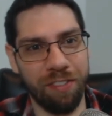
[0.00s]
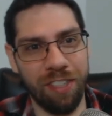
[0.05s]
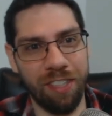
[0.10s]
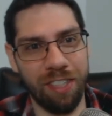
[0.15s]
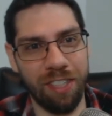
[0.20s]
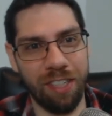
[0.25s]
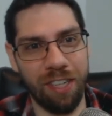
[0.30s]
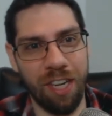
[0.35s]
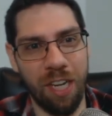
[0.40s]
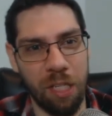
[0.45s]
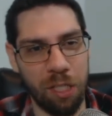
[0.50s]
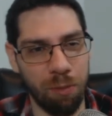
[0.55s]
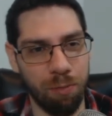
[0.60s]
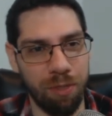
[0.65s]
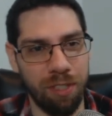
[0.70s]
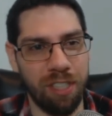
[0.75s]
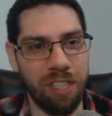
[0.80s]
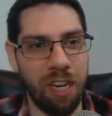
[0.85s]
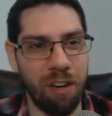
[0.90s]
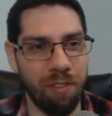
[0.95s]
these
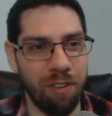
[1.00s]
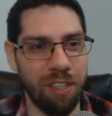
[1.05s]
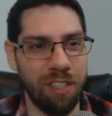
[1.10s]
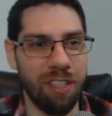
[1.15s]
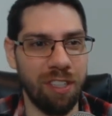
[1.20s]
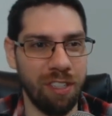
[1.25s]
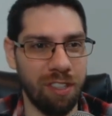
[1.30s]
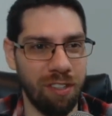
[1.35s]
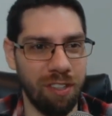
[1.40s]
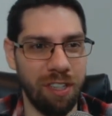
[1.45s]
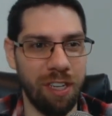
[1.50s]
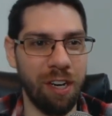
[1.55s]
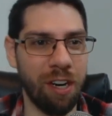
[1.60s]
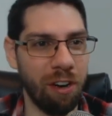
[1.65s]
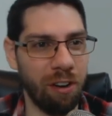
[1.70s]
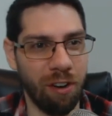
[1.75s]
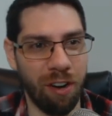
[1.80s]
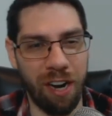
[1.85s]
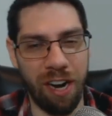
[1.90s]
announcements every single year,